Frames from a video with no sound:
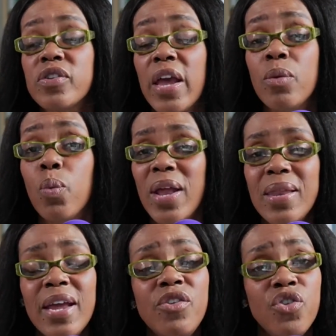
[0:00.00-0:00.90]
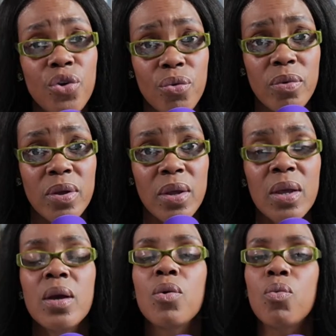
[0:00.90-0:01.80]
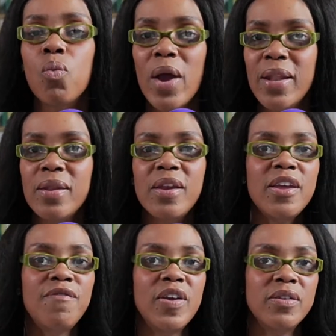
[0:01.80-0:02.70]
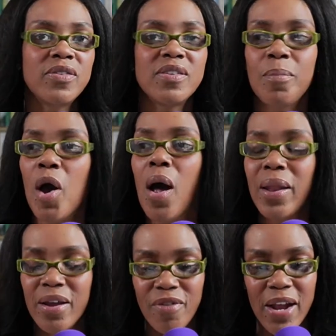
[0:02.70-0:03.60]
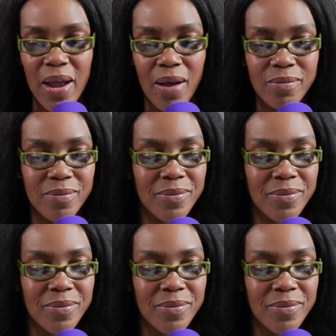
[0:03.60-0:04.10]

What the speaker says: And when they do, when the defense, because I'm calling it right now,